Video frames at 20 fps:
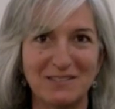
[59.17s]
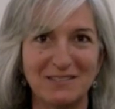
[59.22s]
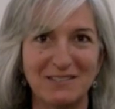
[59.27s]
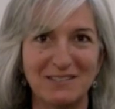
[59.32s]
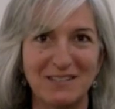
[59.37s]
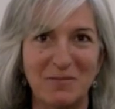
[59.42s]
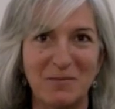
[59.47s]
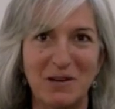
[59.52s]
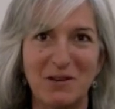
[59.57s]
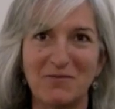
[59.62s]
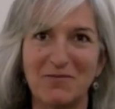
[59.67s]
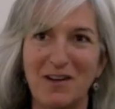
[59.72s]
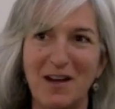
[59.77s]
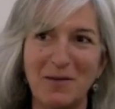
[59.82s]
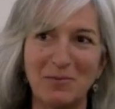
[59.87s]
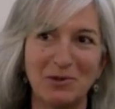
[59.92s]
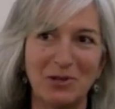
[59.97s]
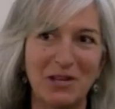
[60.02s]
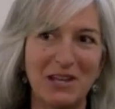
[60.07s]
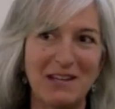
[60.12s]
I mean, if
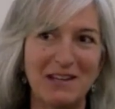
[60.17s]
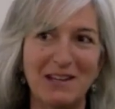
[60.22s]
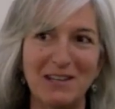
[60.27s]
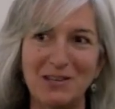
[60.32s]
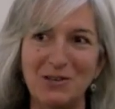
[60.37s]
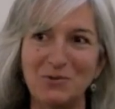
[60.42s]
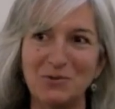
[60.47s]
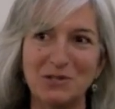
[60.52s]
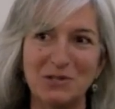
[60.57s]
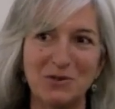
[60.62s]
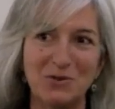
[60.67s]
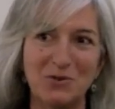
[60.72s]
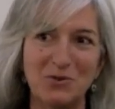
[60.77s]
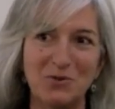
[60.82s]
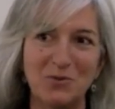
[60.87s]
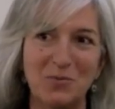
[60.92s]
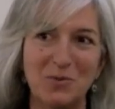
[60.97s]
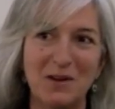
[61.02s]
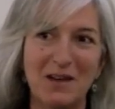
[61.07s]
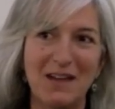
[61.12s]
I'm looking at
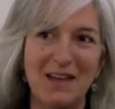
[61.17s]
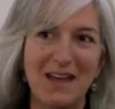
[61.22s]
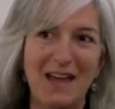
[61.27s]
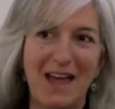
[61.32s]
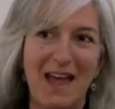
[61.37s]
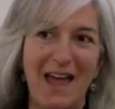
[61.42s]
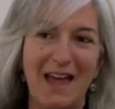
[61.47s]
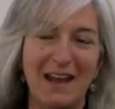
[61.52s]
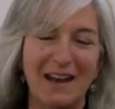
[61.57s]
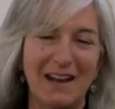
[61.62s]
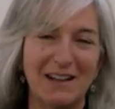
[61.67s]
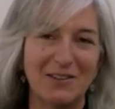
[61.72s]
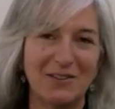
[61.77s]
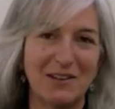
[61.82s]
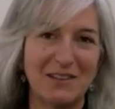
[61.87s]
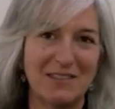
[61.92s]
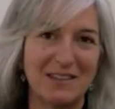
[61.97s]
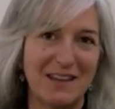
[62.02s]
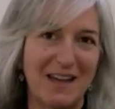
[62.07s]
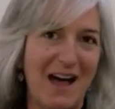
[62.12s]
YouTube and I look
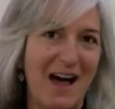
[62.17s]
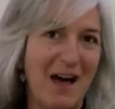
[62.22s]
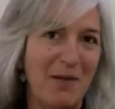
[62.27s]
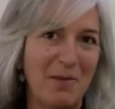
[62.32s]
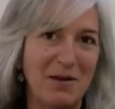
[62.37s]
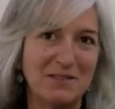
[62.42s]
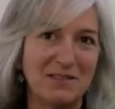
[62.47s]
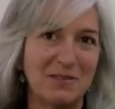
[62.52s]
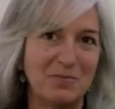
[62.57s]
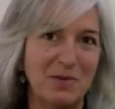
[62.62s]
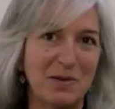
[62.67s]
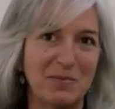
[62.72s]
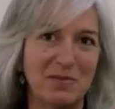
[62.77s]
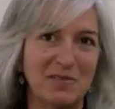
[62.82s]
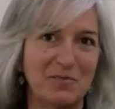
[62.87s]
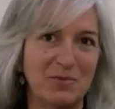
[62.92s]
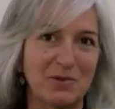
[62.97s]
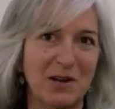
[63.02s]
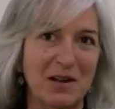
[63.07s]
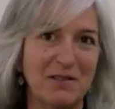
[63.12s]
at the comments that people
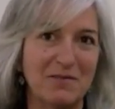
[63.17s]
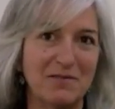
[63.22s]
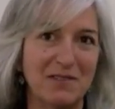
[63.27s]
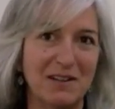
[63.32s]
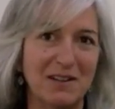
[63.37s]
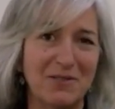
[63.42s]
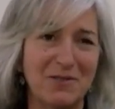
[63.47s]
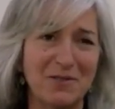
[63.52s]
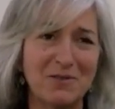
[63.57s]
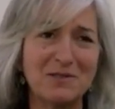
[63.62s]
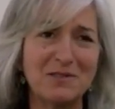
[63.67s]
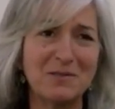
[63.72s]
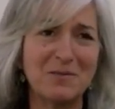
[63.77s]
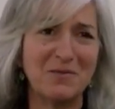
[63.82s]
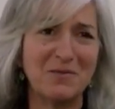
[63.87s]
have put on a video, there's some